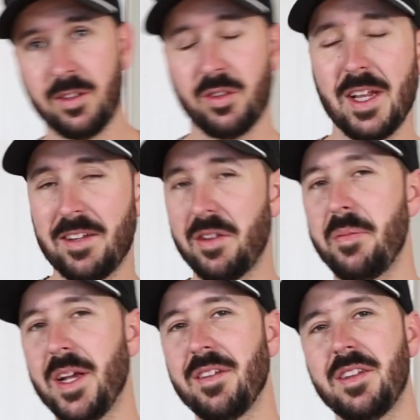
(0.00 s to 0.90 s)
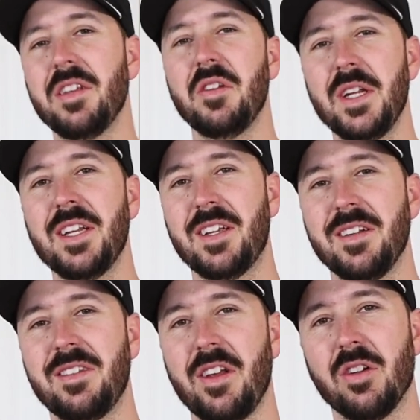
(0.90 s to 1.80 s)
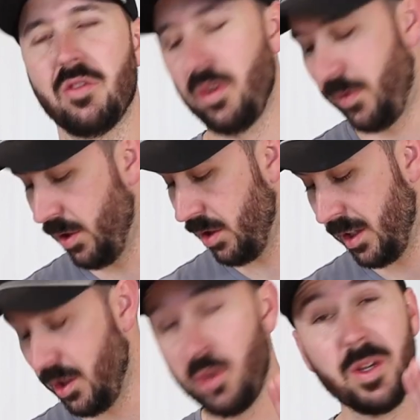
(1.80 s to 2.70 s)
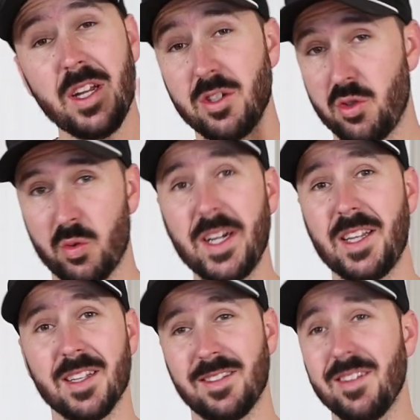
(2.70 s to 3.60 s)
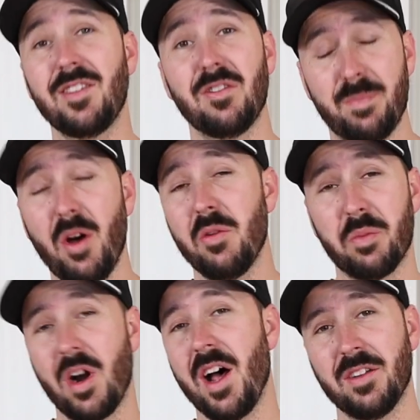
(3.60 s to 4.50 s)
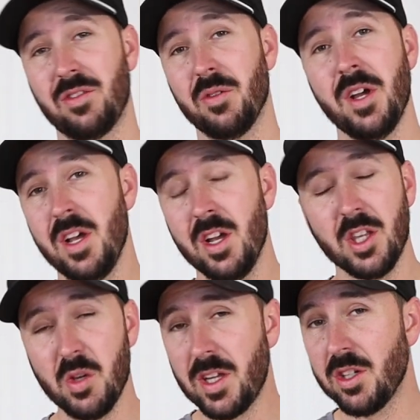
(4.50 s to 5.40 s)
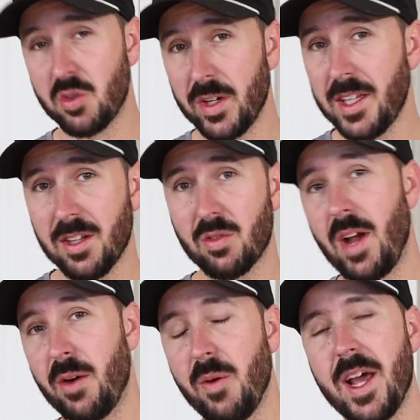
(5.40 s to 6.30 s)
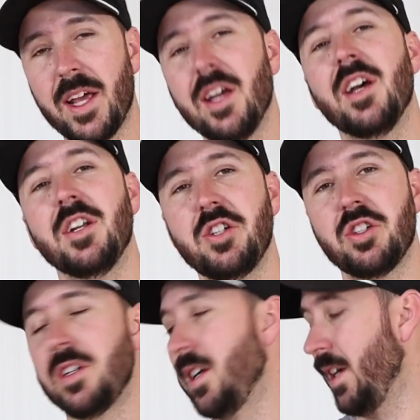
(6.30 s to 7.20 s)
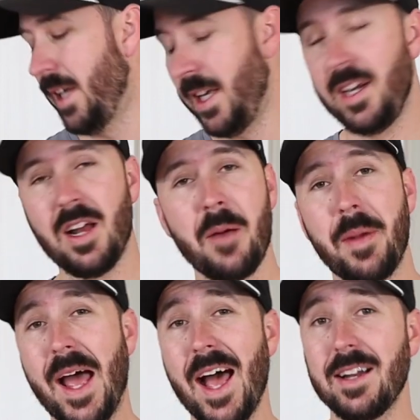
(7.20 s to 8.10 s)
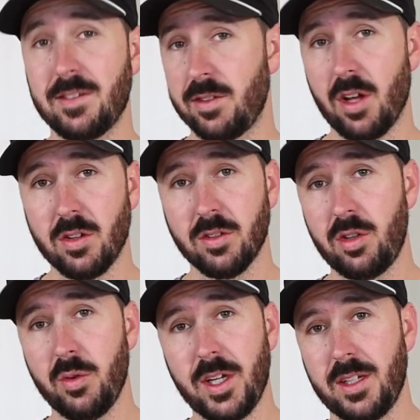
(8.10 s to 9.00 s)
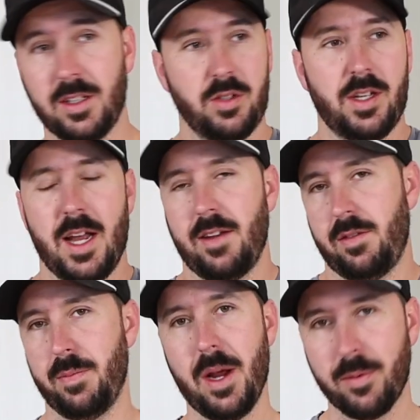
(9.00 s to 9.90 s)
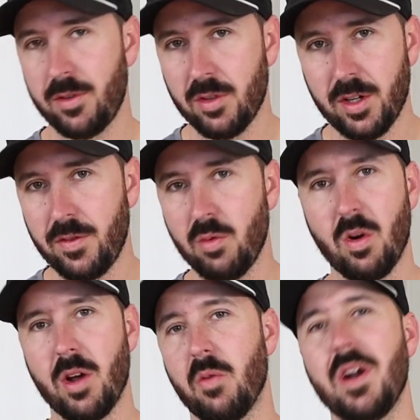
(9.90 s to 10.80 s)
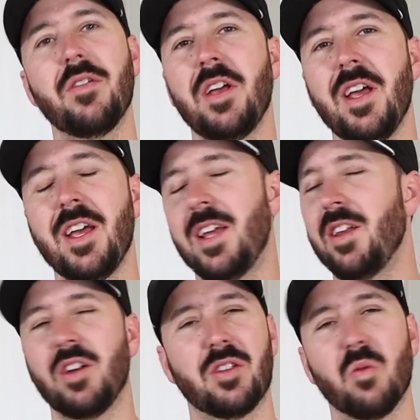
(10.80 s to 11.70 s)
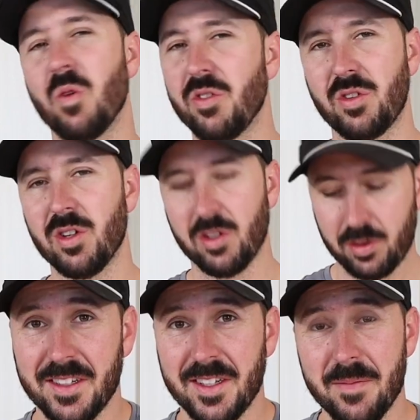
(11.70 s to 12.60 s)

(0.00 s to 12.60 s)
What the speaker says: So that's the biggest thing you need to consider. So if you can drink this. This is bone broth. So you can drink this right away. Just heat it up, add salt to it. You can add some pepper to it if you want, whatever. Look, the world's yours.